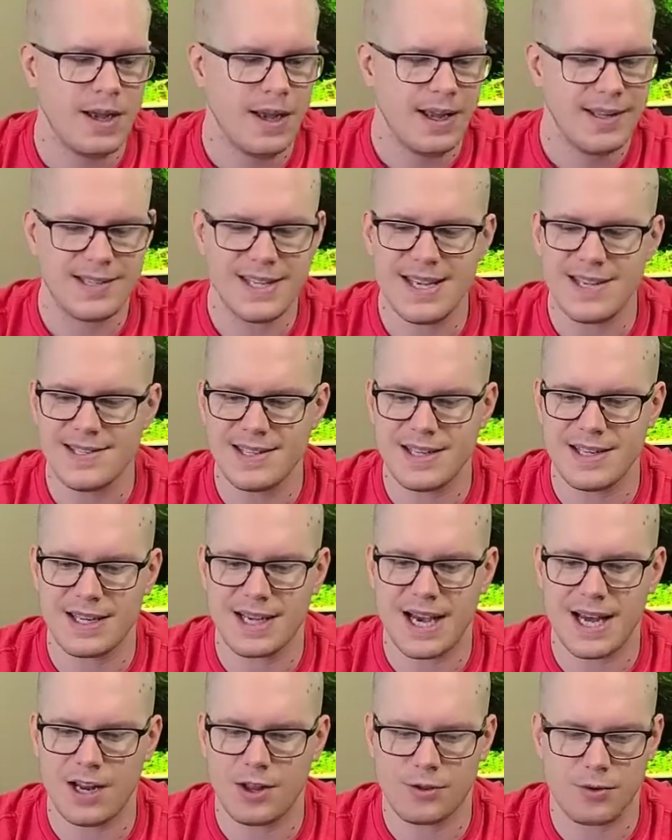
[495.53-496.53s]
It's easy to
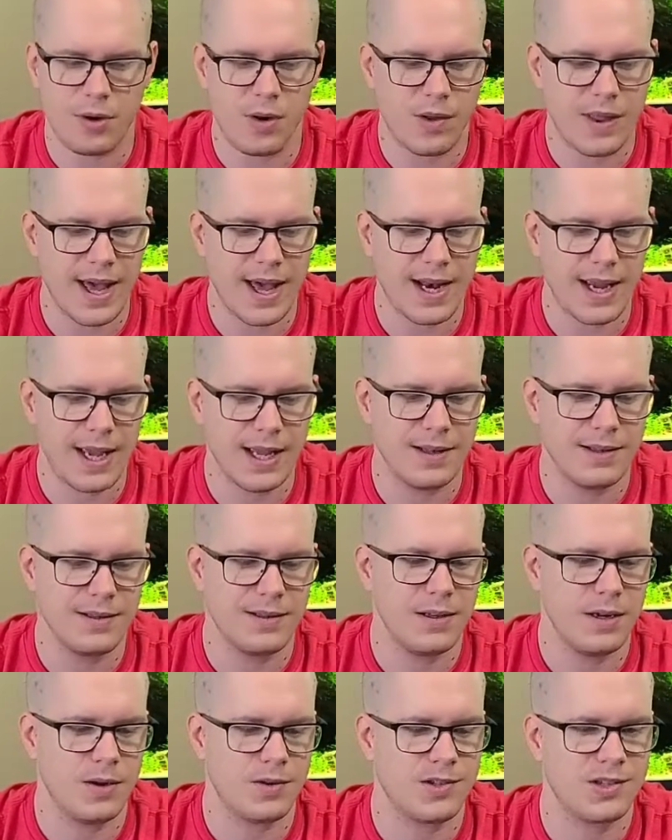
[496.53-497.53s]
kind of throw that in.
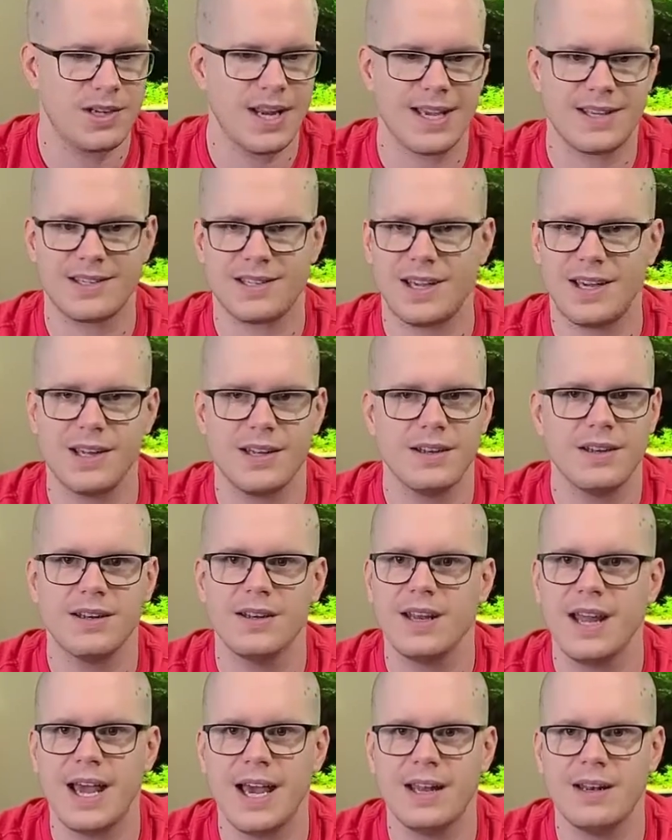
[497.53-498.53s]
You know, snake
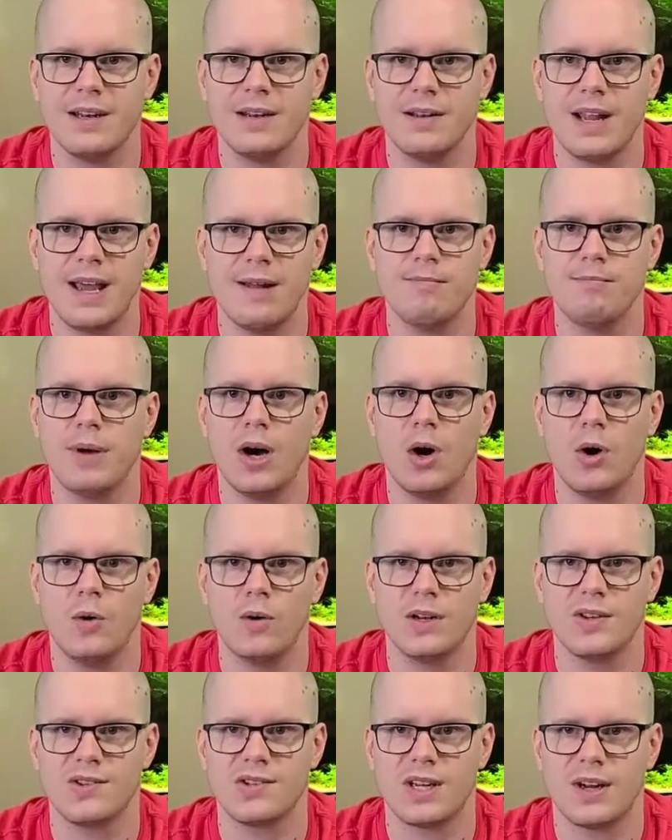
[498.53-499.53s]
skin and, and
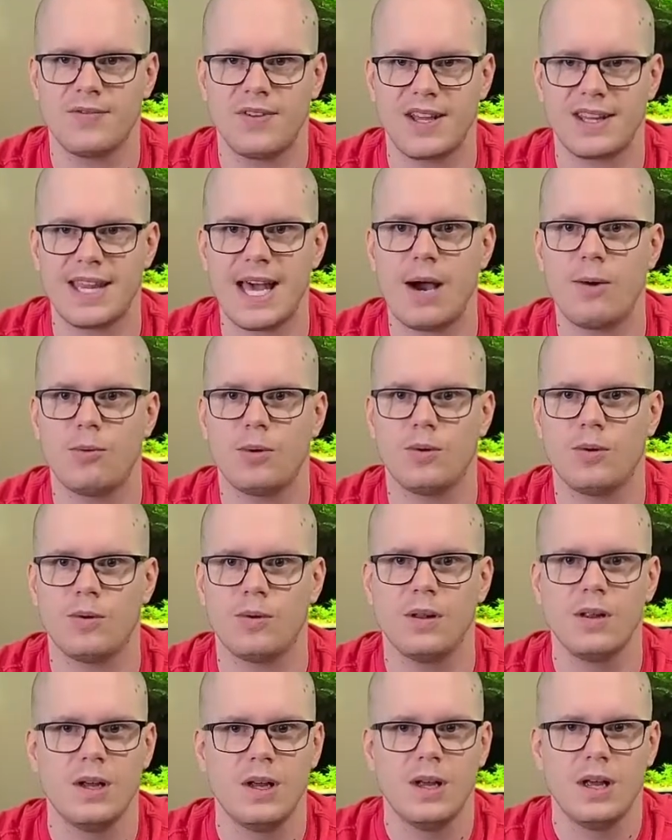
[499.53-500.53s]
bone and stuff like that
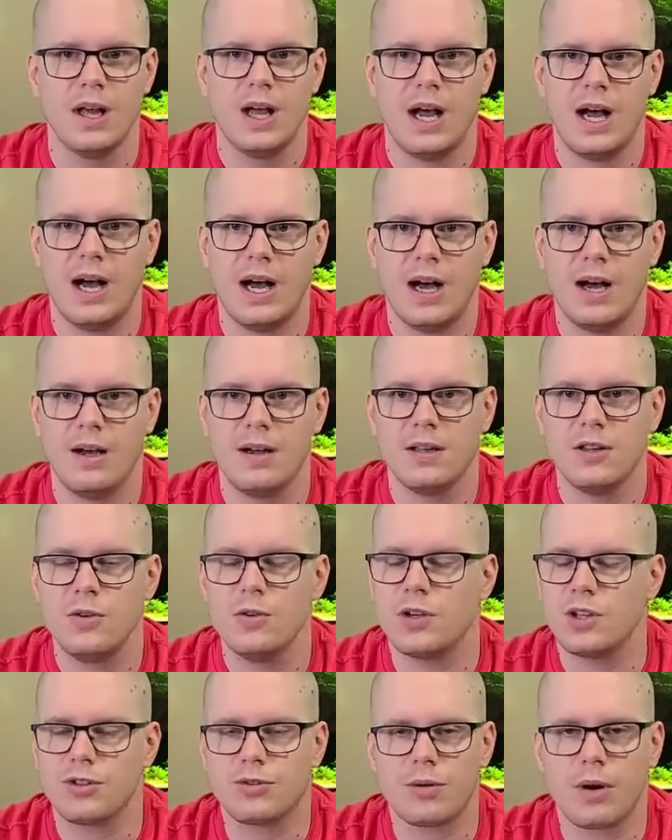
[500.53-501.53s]
will uh, you
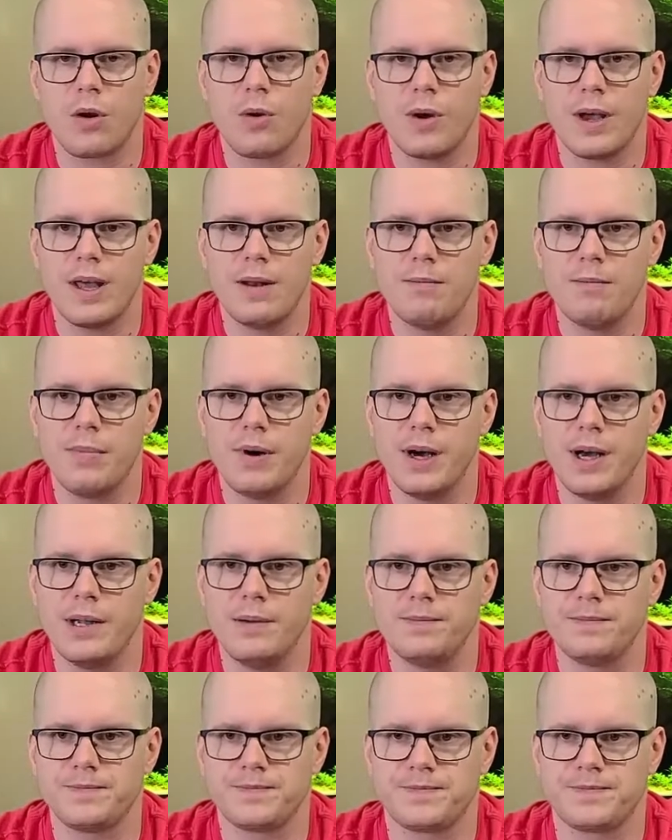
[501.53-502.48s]
can throw in, but